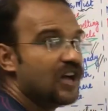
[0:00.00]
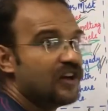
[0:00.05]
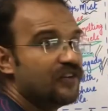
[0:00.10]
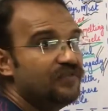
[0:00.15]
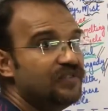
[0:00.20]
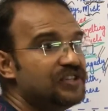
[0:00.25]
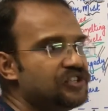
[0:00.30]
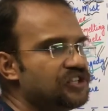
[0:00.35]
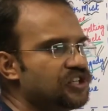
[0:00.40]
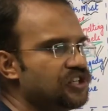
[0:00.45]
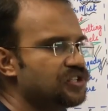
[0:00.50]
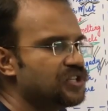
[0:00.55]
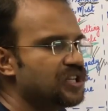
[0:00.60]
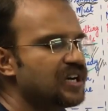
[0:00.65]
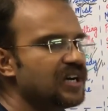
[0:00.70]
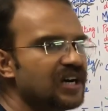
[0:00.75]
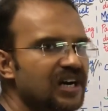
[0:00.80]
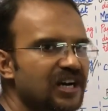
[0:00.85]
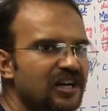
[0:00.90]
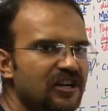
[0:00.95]
which is
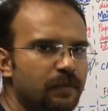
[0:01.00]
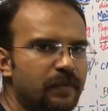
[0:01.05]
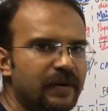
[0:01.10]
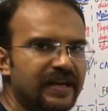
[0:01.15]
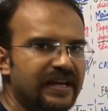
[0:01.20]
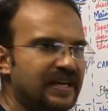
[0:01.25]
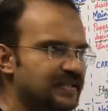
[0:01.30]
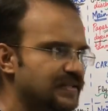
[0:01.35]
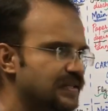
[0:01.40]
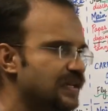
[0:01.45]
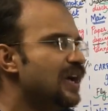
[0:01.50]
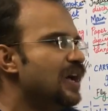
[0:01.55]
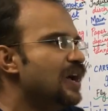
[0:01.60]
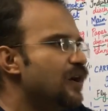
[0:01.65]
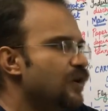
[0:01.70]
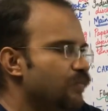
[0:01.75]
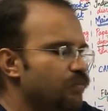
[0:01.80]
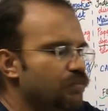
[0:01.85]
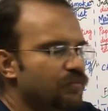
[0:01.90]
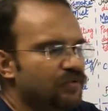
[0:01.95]
heard by us,
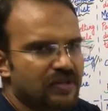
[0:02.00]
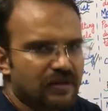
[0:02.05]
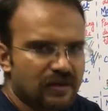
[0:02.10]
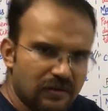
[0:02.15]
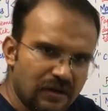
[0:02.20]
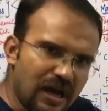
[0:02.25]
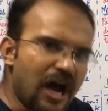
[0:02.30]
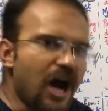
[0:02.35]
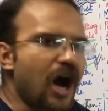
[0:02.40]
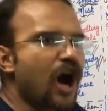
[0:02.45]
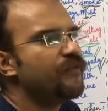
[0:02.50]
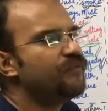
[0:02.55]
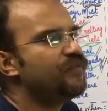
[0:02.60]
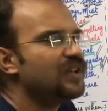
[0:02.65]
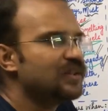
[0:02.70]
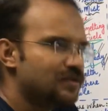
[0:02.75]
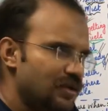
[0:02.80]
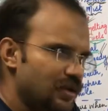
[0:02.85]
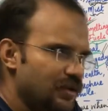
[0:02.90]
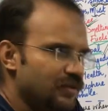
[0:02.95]

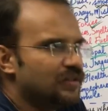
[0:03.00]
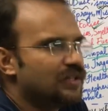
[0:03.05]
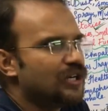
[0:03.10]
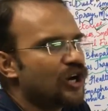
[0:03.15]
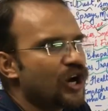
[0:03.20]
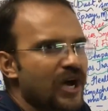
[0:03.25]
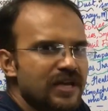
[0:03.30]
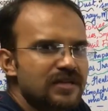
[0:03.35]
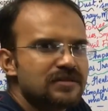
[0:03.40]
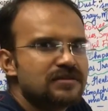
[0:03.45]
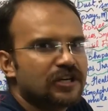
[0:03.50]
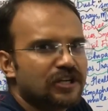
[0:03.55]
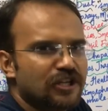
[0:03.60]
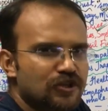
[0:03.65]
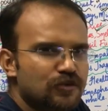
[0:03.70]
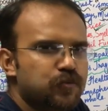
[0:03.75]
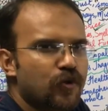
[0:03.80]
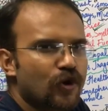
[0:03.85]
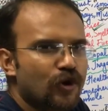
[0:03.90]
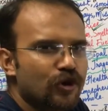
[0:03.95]
obviously the noise that is
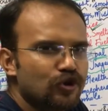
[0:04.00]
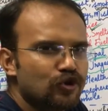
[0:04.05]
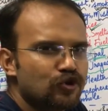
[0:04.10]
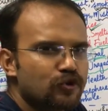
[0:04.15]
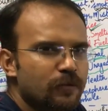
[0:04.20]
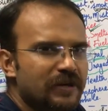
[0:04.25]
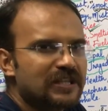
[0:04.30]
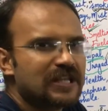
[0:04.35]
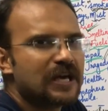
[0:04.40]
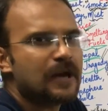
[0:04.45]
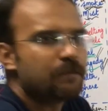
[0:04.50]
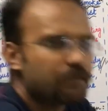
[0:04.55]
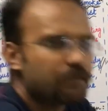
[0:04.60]
produced by the